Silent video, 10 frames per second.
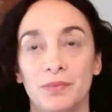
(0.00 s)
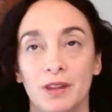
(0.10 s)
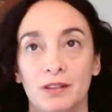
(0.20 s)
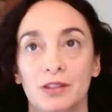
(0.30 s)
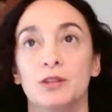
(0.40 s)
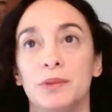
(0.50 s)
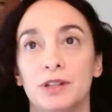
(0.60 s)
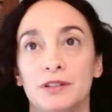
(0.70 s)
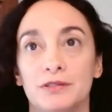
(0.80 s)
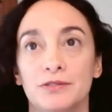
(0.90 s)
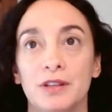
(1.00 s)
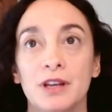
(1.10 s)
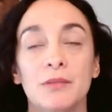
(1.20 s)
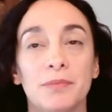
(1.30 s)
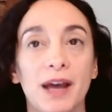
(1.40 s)
a little bit of
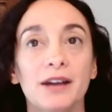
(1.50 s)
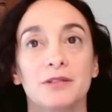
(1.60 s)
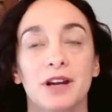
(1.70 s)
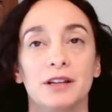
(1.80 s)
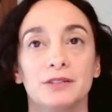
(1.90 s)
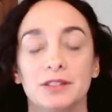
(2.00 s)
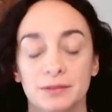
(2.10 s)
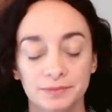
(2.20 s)
background,